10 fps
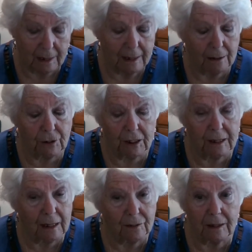Now, she
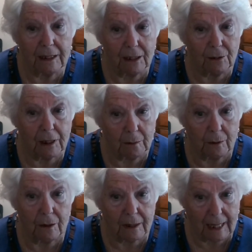definitely used the
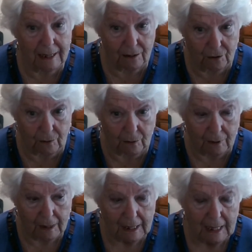word cancel,
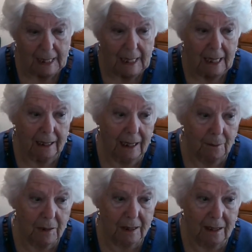and I
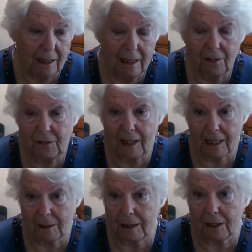was then in a
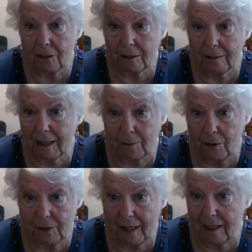fix. They
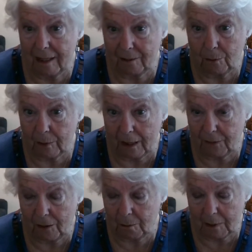weren't there when I
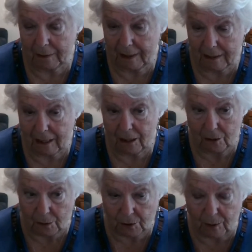phoned back, they'd
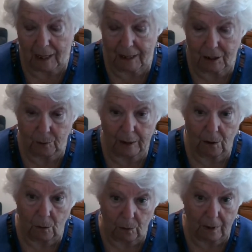closed, so I had to wait
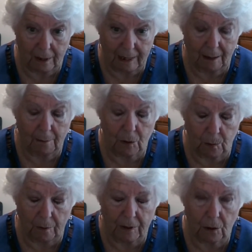all night. I was
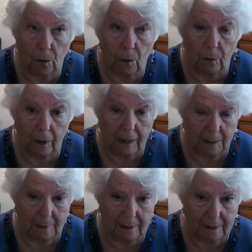worried all night
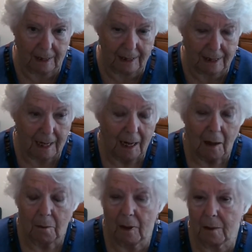about this.
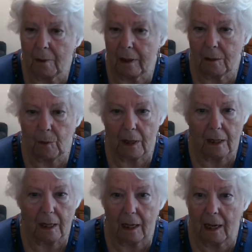My mind went
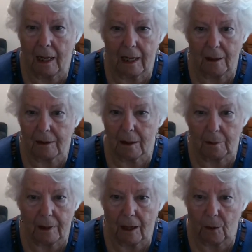
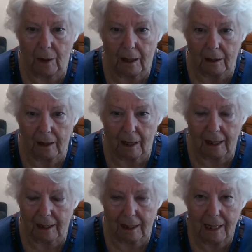AWOL.
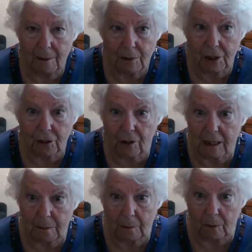It was
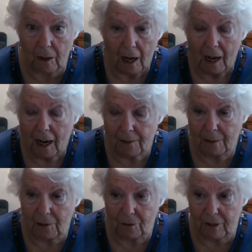incredible. I
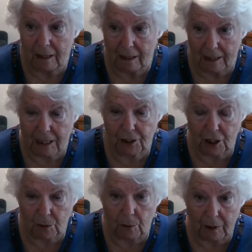never realised
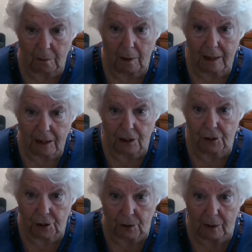just what the mind can
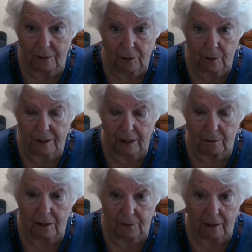do left to its own
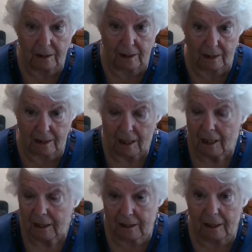devices,
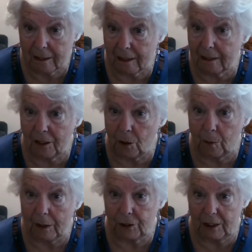because I didn't know
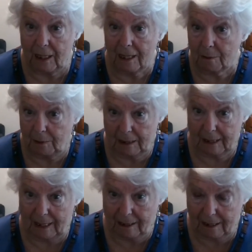why she asked me to
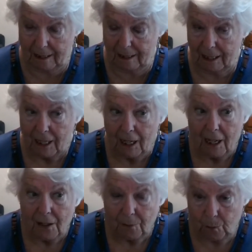cancel it.
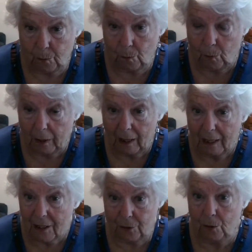What I
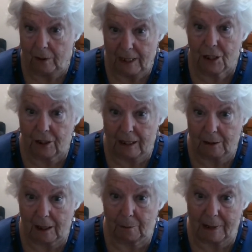thought initially is
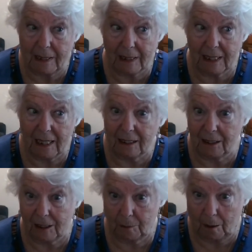I'd been to the
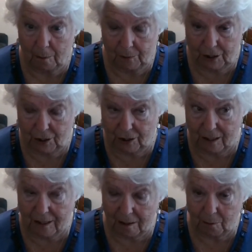other optician
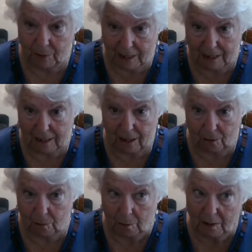some weeks ago,
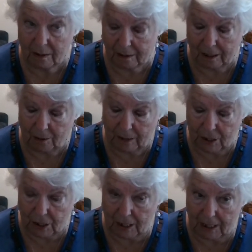well, months ago
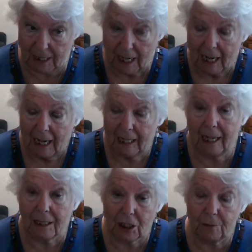actually, and
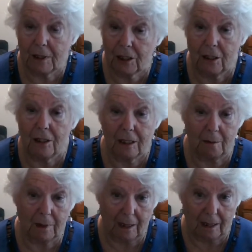had to return some
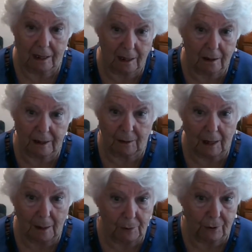glasses because they were
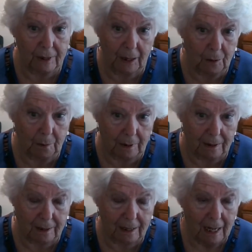absolutely
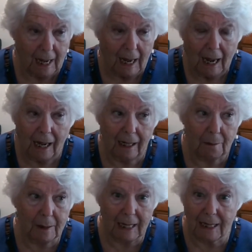hopeless. And I
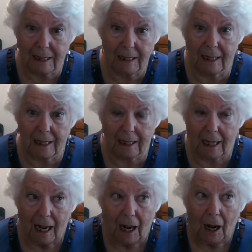began to think,
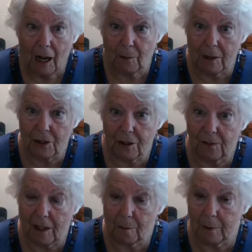I wonder if
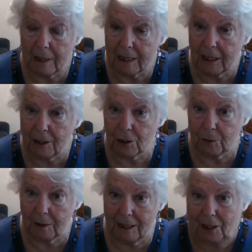they've been in touch
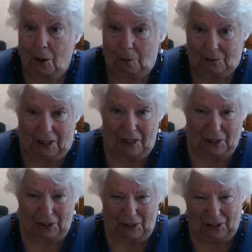with this
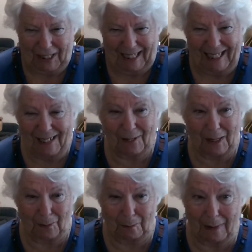optician. They've
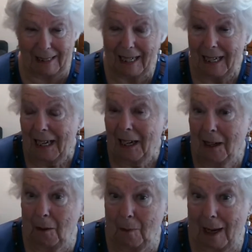given me
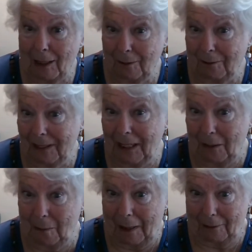a bad,
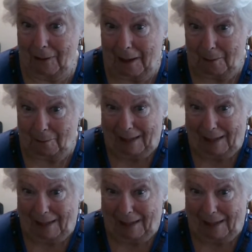bad rap.